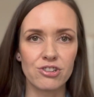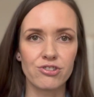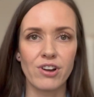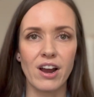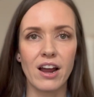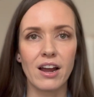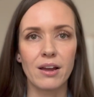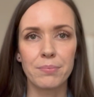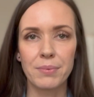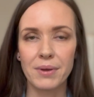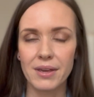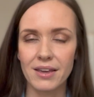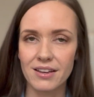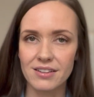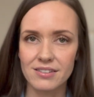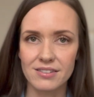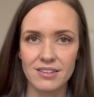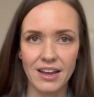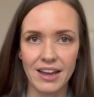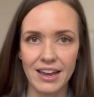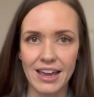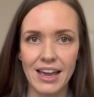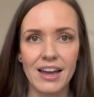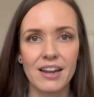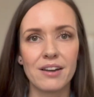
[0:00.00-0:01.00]
rack because
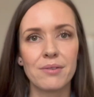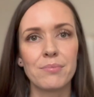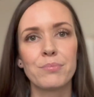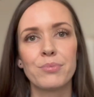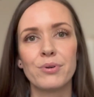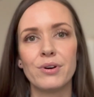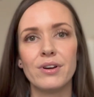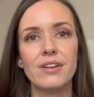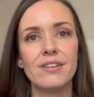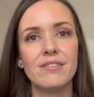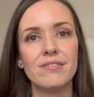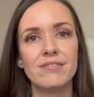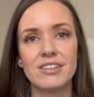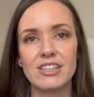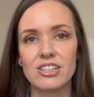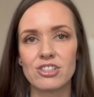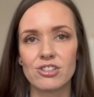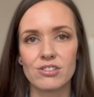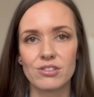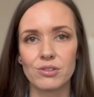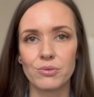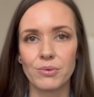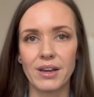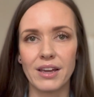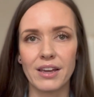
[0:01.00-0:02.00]
I hadn't put
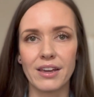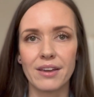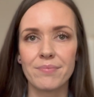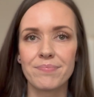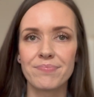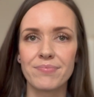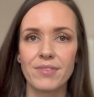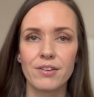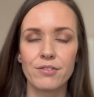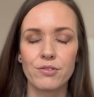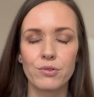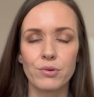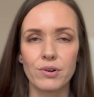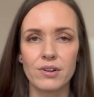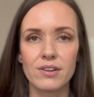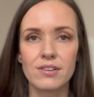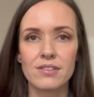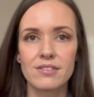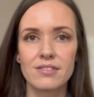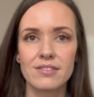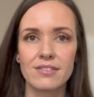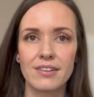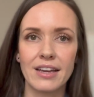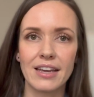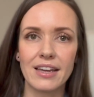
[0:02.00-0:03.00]
dishes away, of
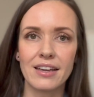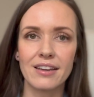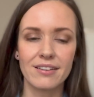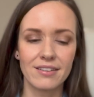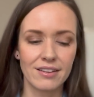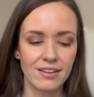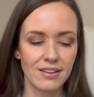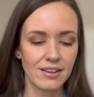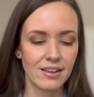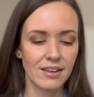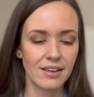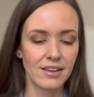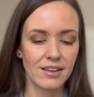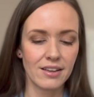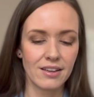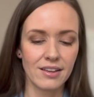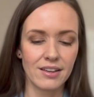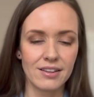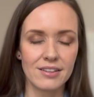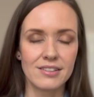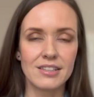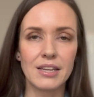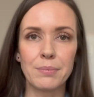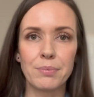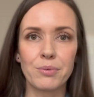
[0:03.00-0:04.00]
course, like
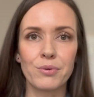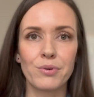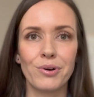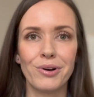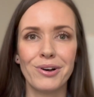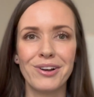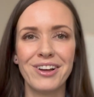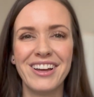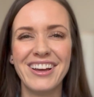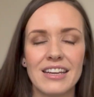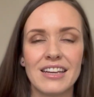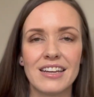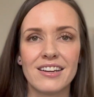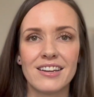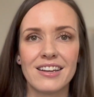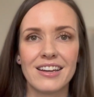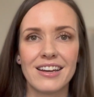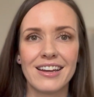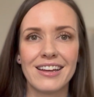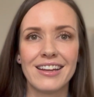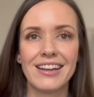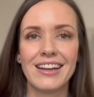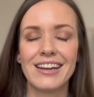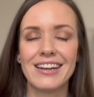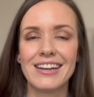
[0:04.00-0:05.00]
typical.
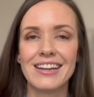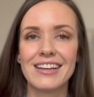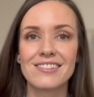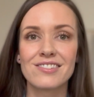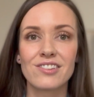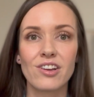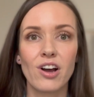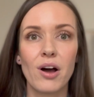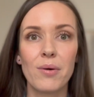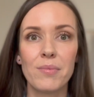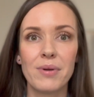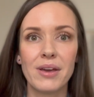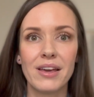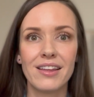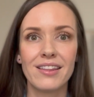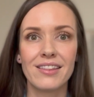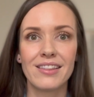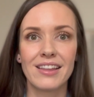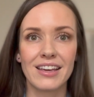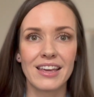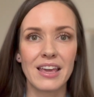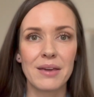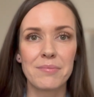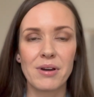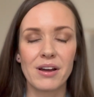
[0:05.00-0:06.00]
And his comment
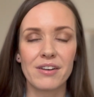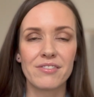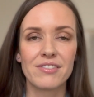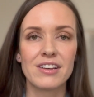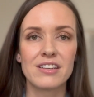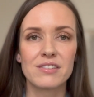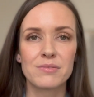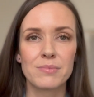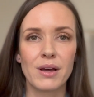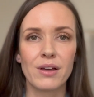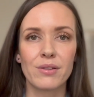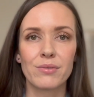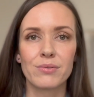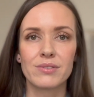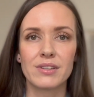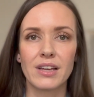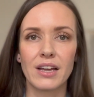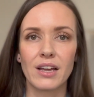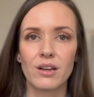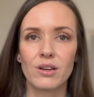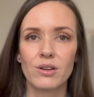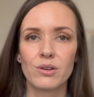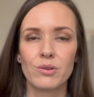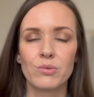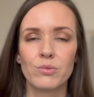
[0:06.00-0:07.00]
that came out of his mouth was
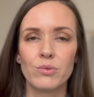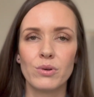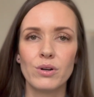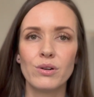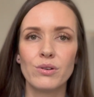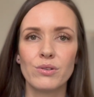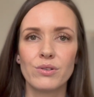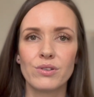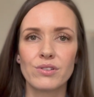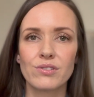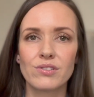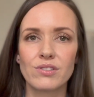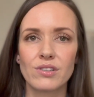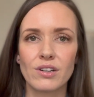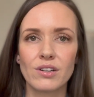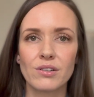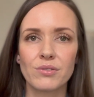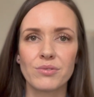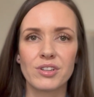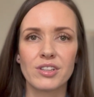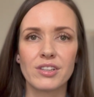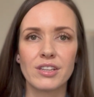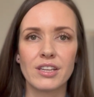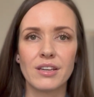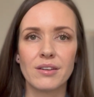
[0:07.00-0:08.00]
like, whoa, those are
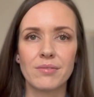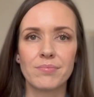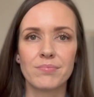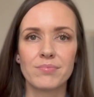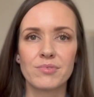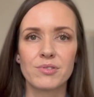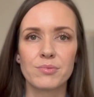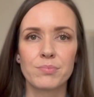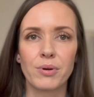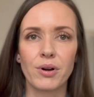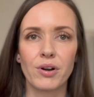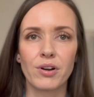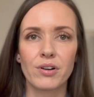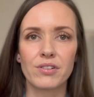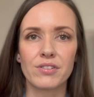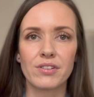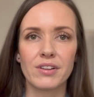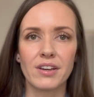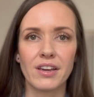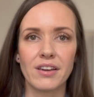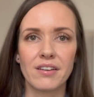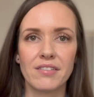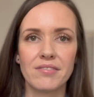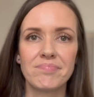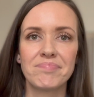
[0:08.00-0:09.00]
really
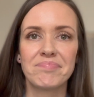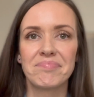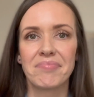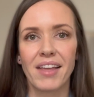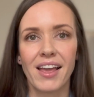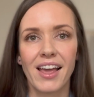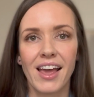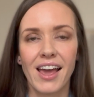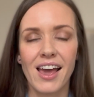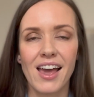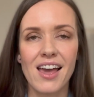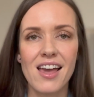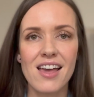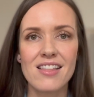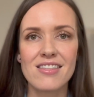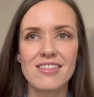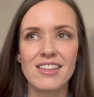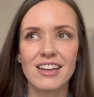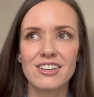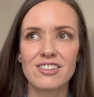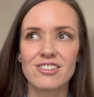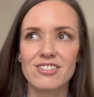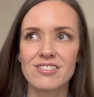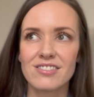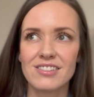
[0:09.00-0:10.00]
sparkly. And
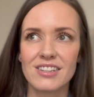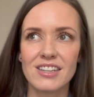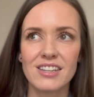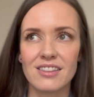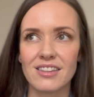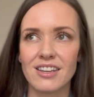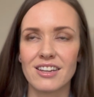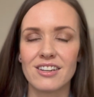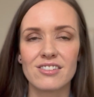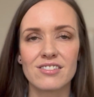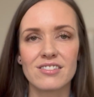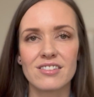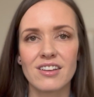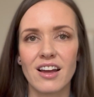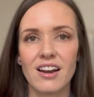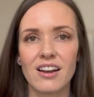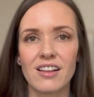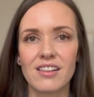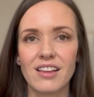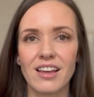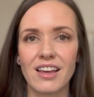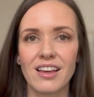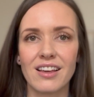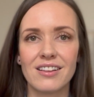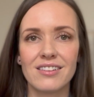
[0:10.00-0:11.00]
they just did. They just kind
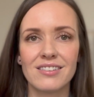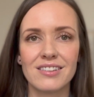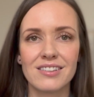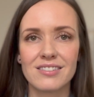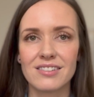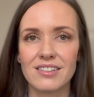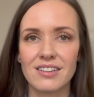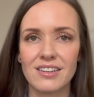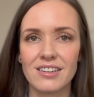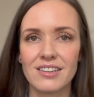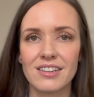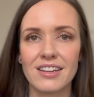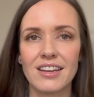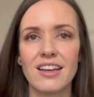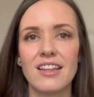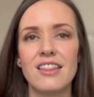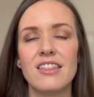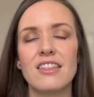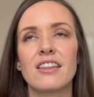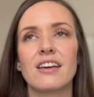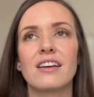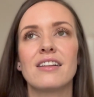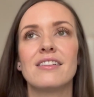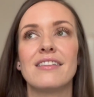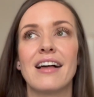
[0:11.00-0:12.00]
of like glistened,
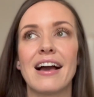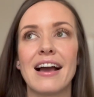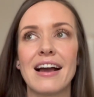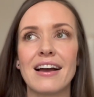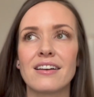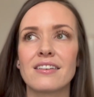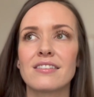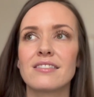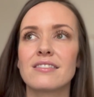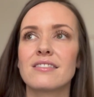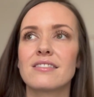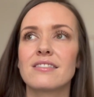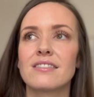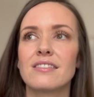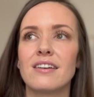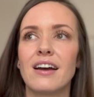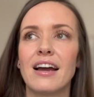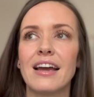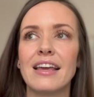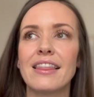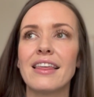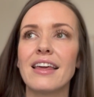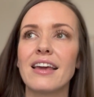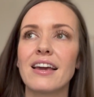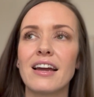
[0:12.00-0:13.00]
and the glass,
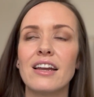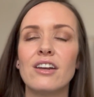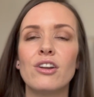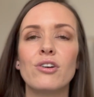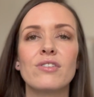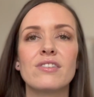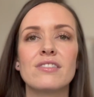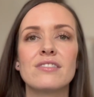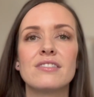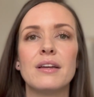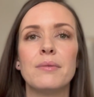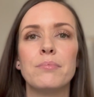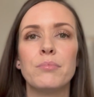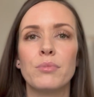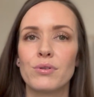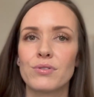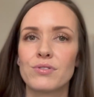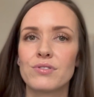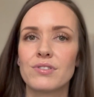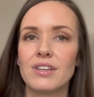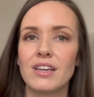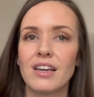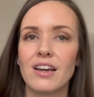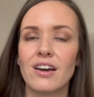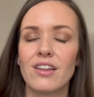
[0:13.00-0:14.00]
I think I noticed it mostly